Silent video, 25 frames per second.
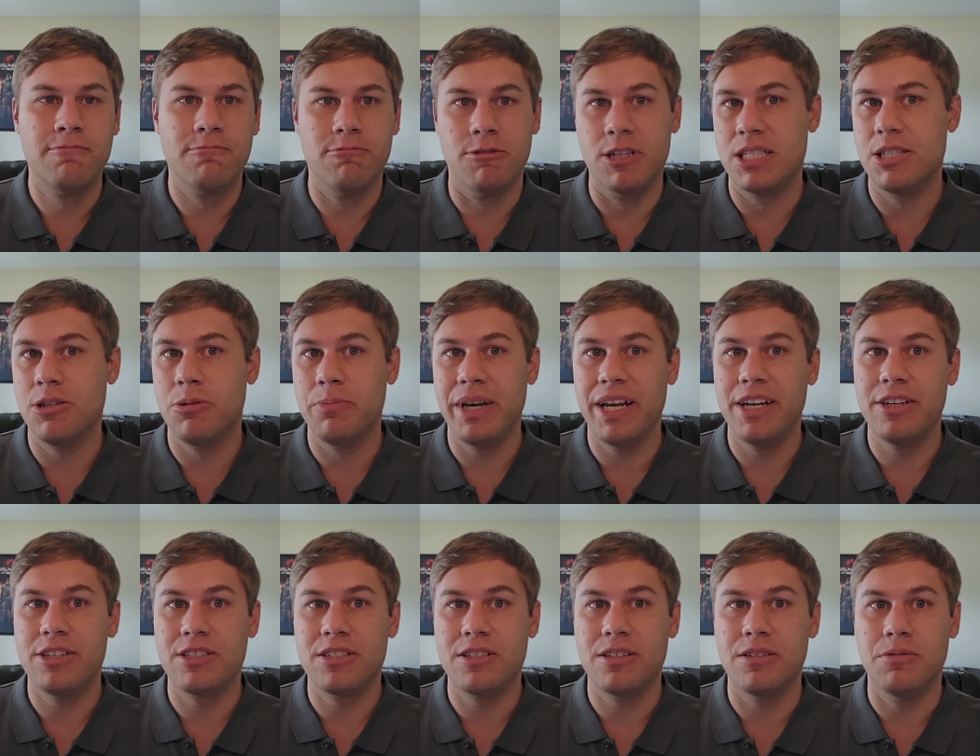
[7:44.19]
we still
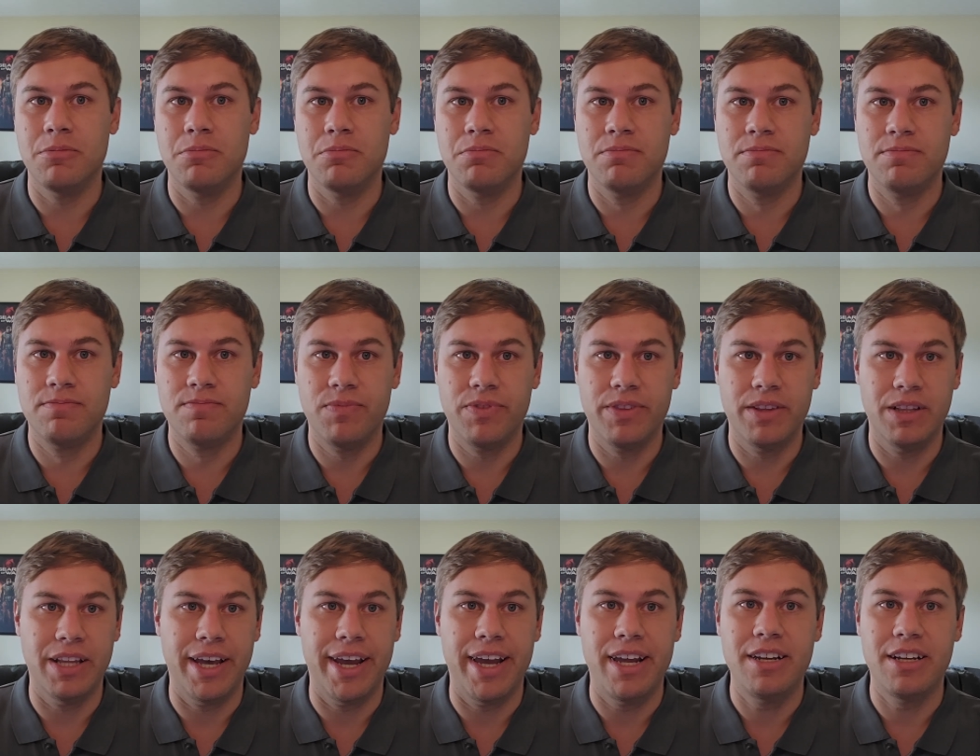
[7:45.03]
managed to
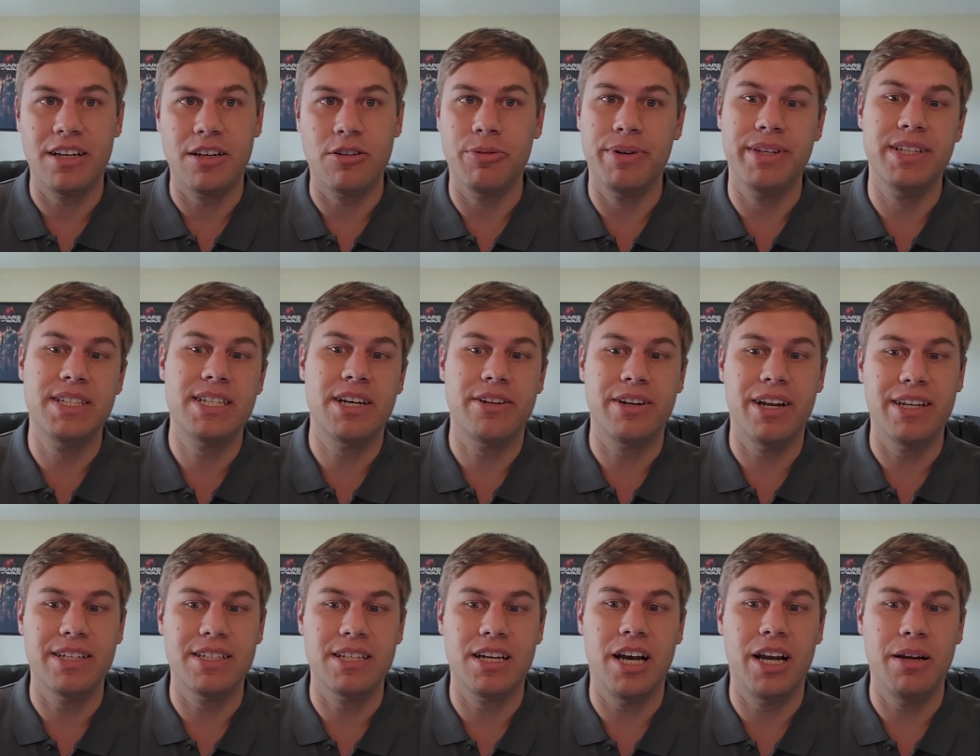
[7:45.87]
land in Queenstown
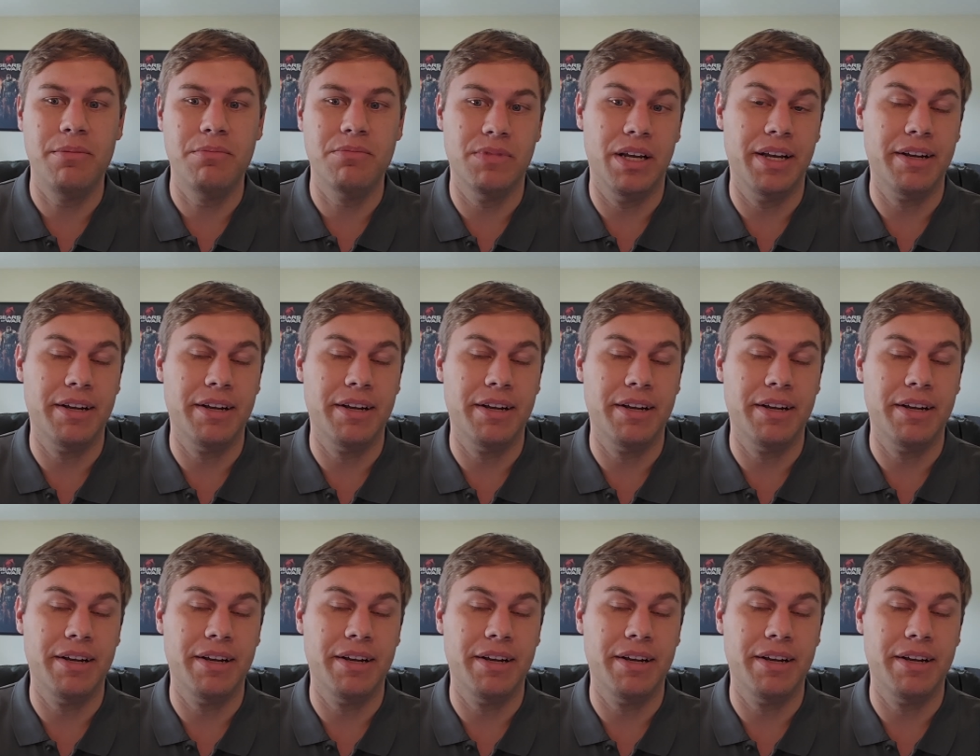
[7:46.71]
on time,